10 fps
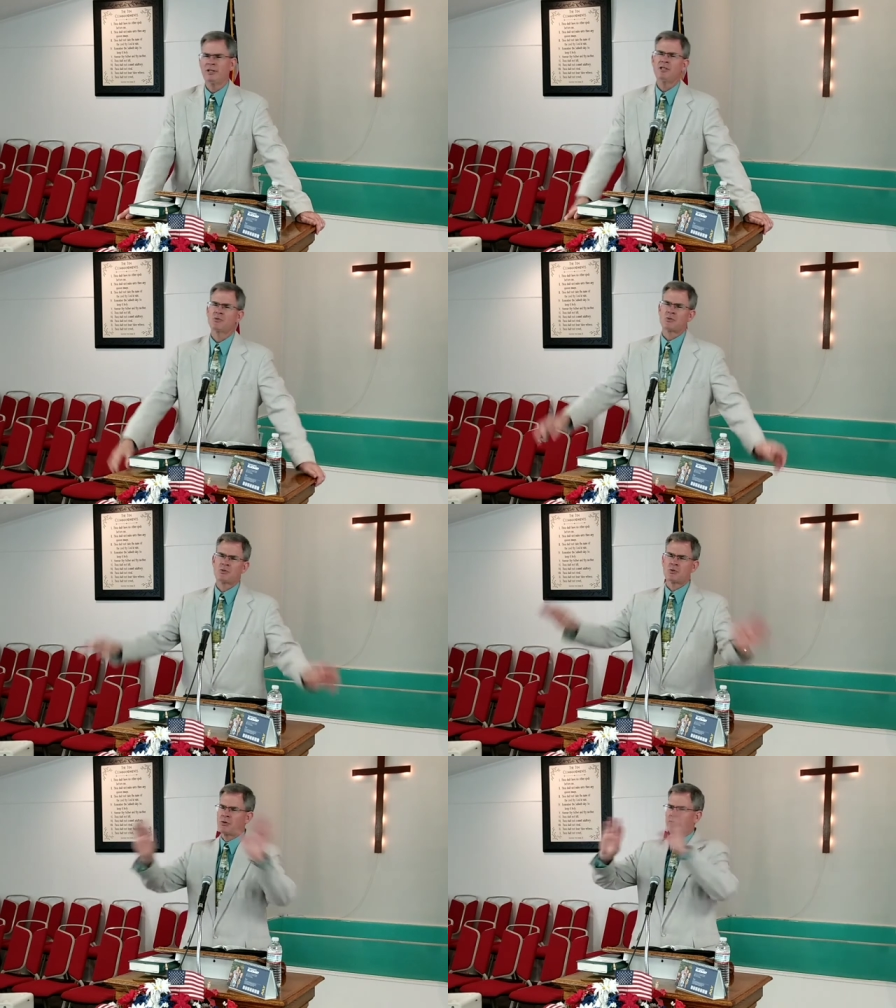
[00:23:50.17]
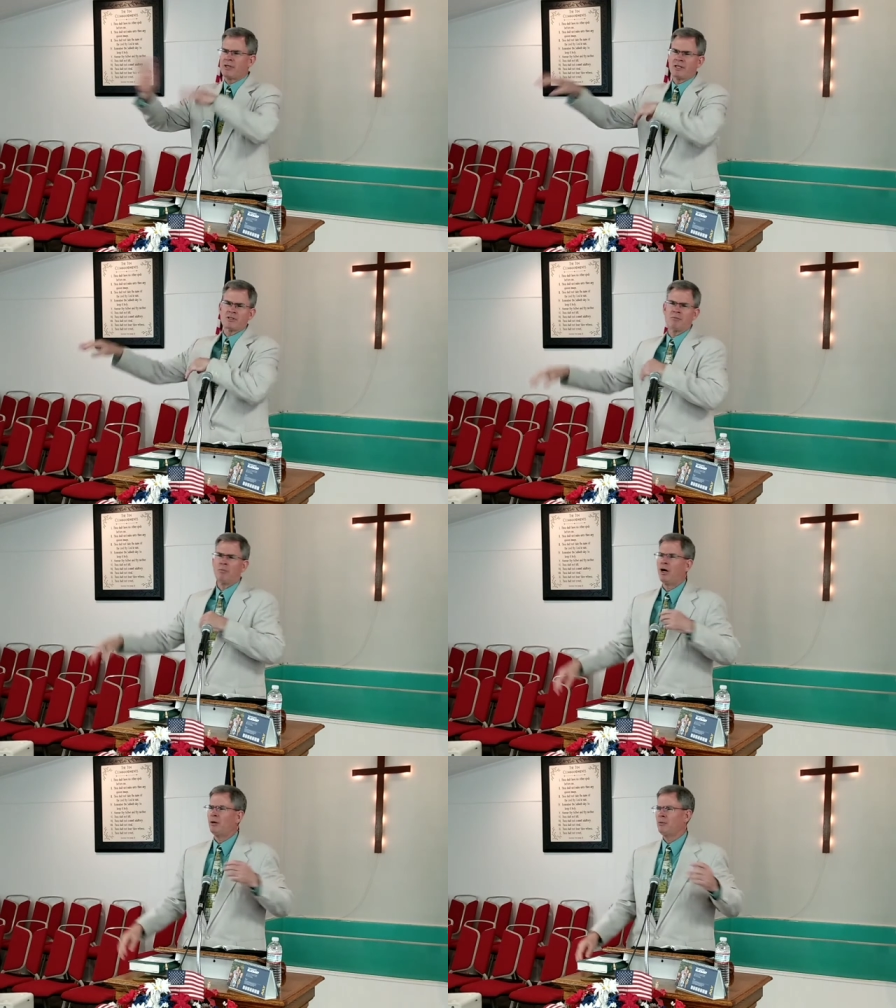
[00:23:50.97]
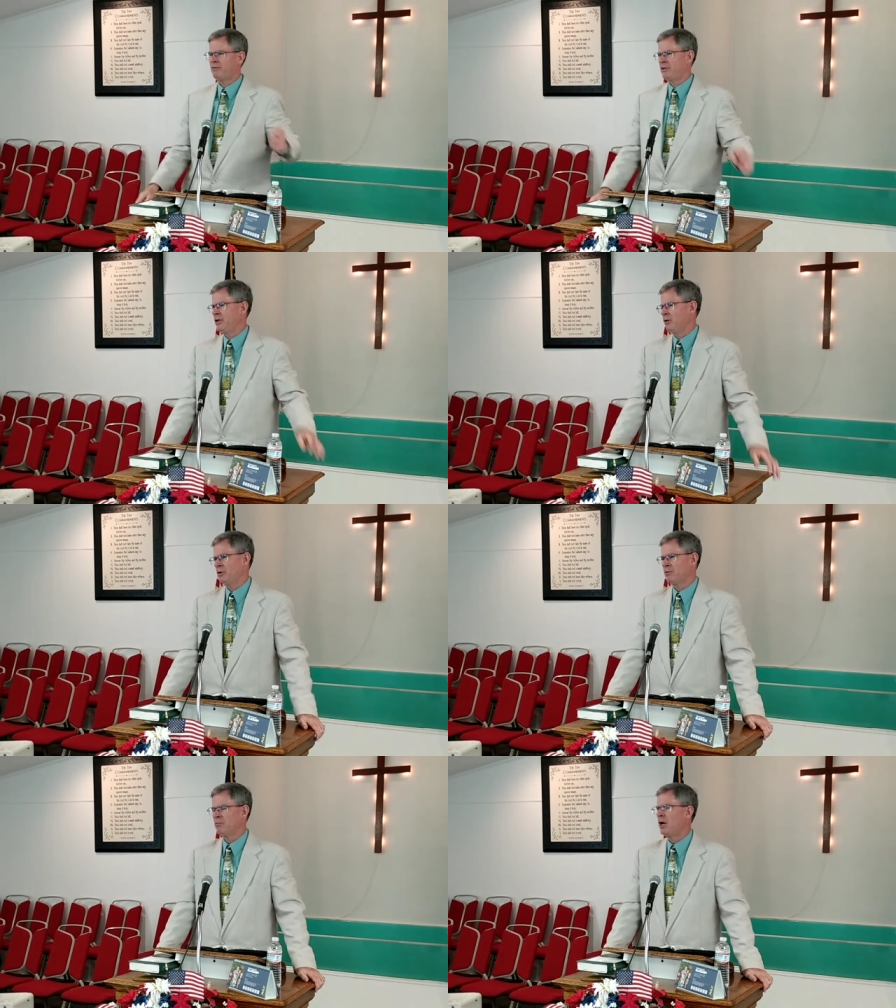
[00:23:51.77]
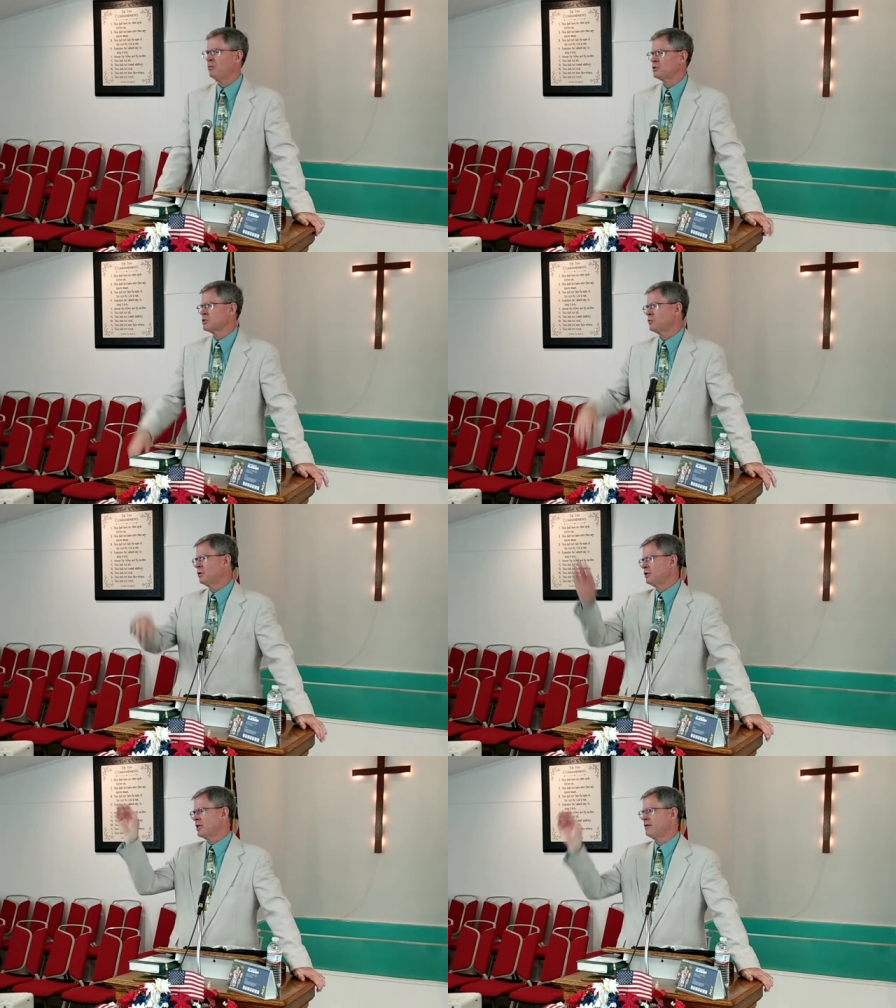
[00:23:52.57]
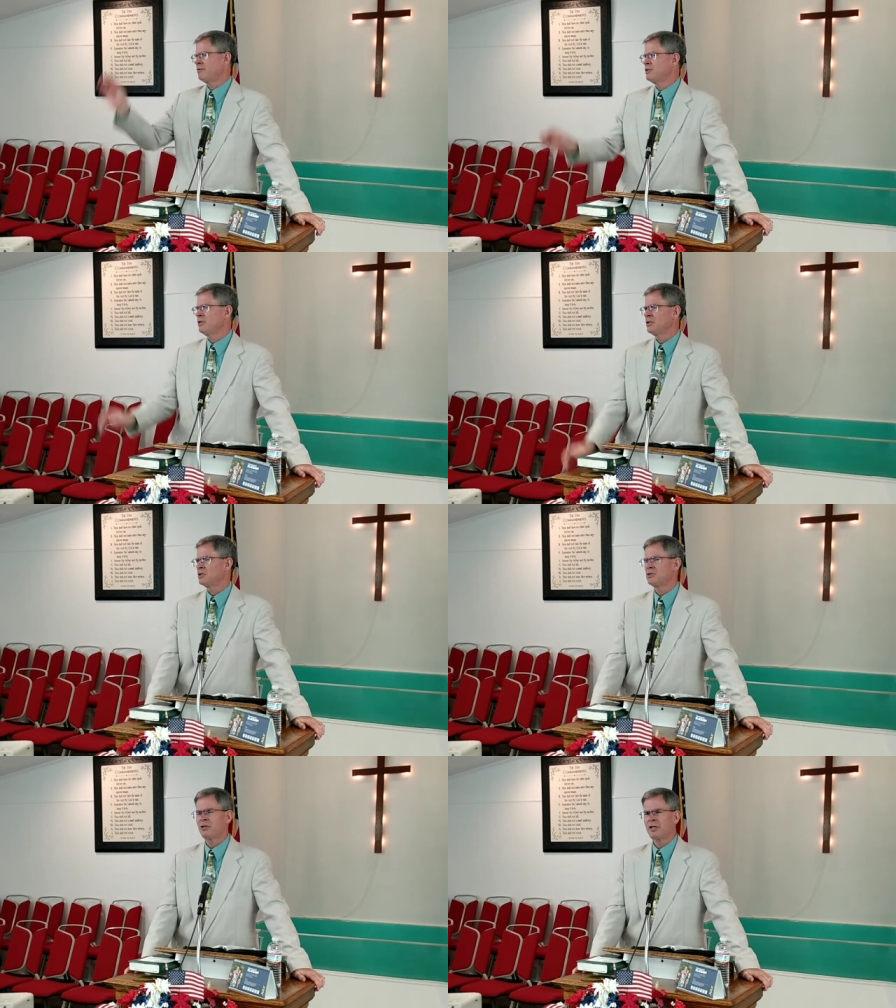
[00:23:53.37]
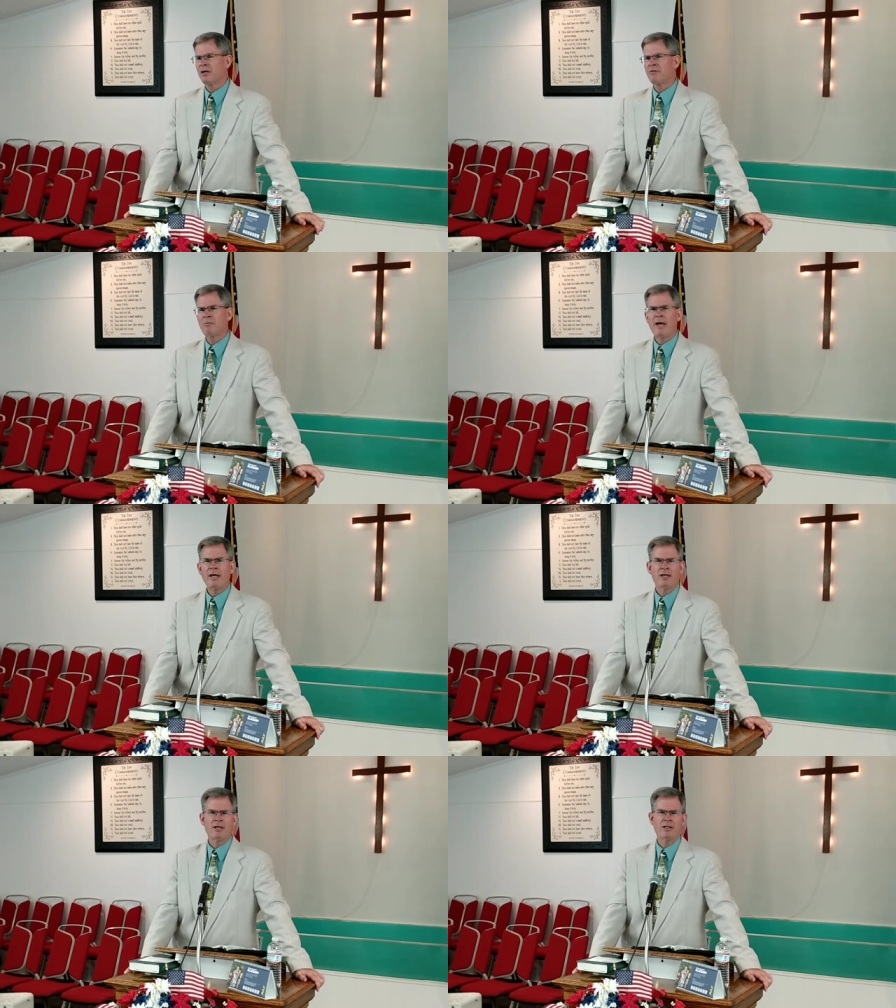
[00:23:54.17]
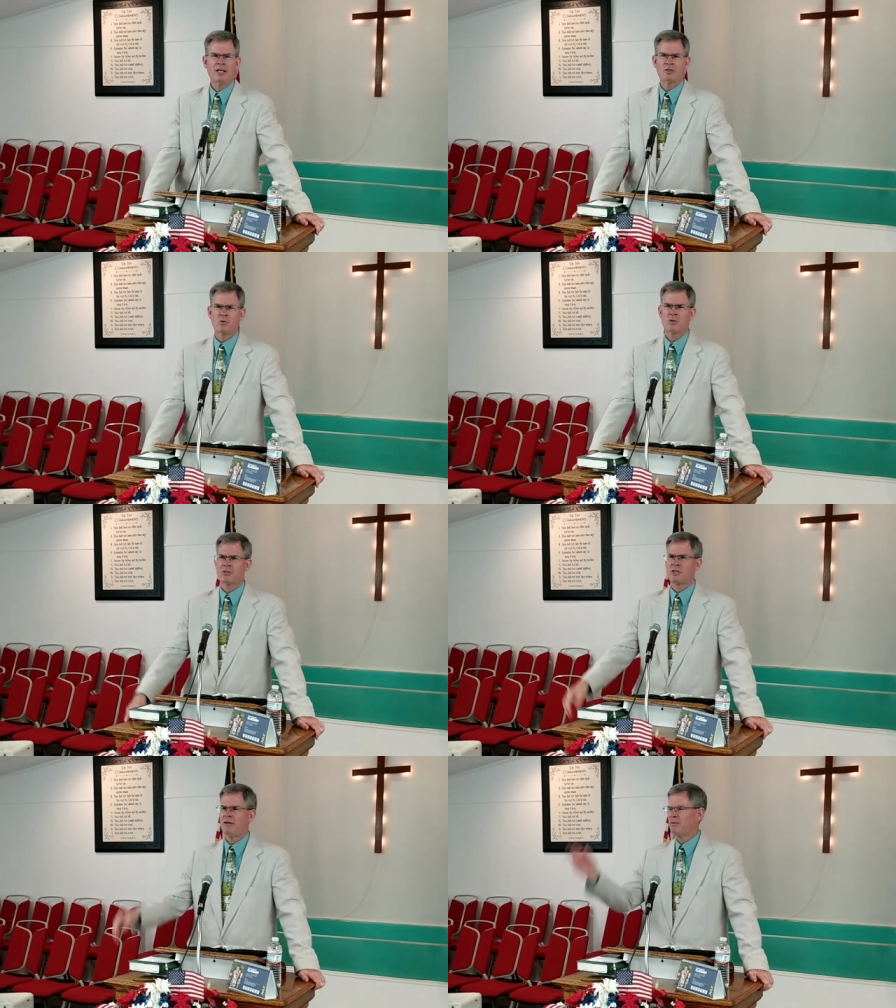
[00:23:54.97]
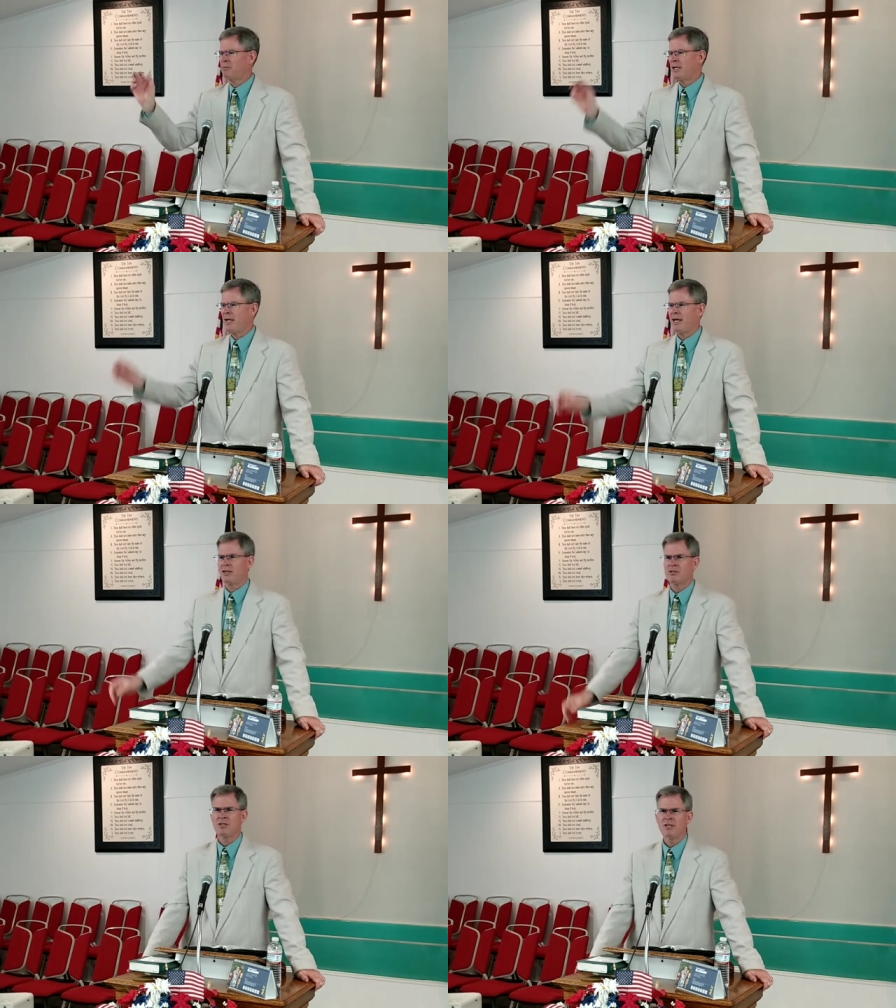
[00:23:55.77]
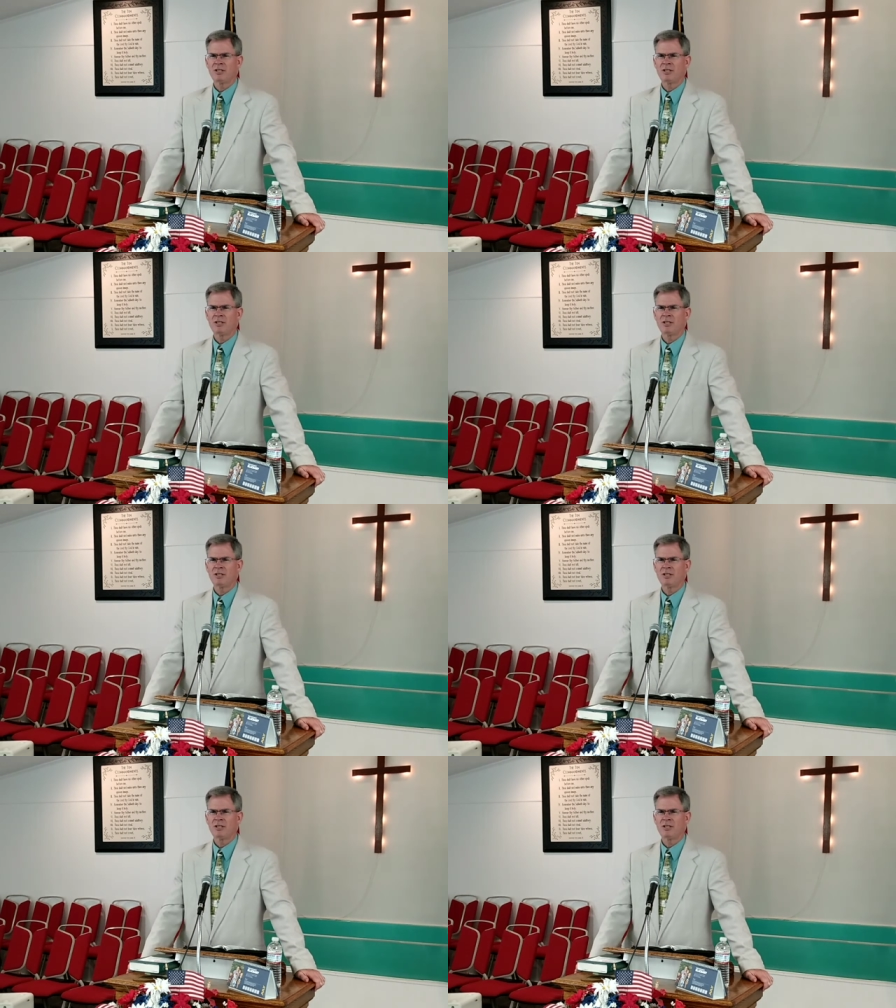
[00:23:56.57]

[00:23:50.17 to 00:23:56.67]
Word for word: And these were sort of things that mom even dealt with. Mom was the one that even took care of the banking and that sort of stuff. And my dad is